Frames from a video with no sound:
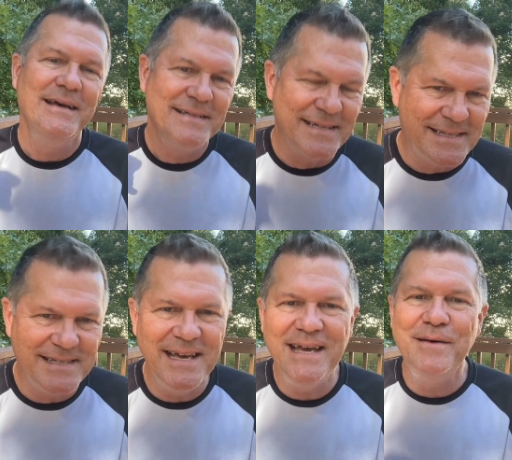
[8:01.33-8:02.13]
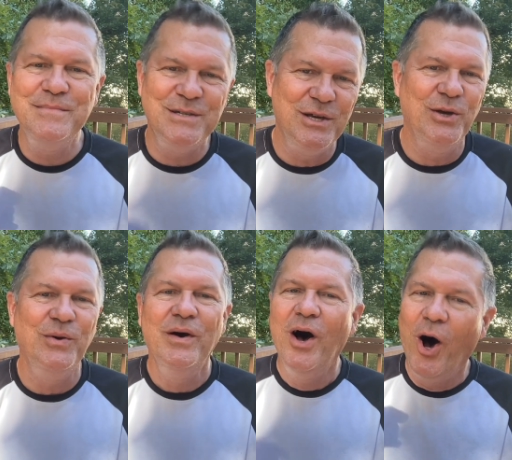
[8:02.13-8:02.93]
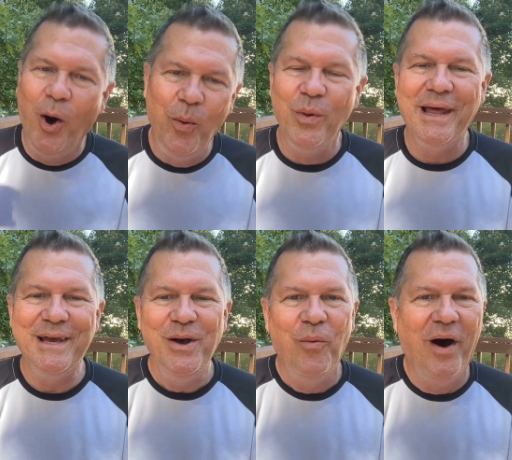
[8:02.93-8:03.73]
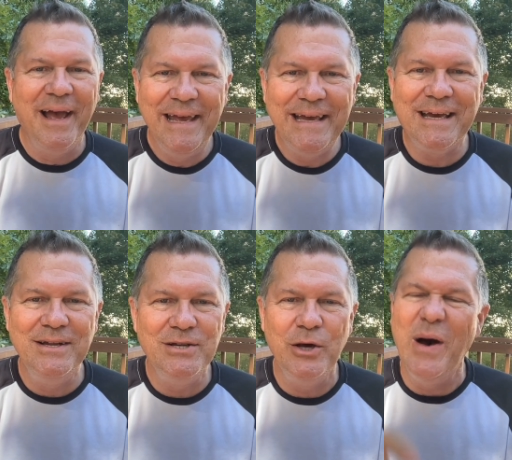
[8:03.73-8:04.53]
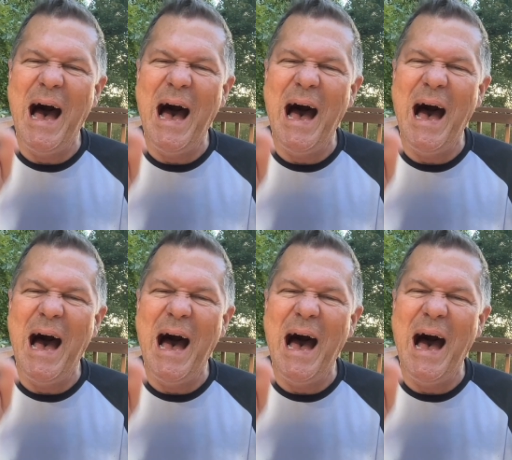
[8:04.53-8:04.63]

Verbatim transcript: to see Him do only what He can do.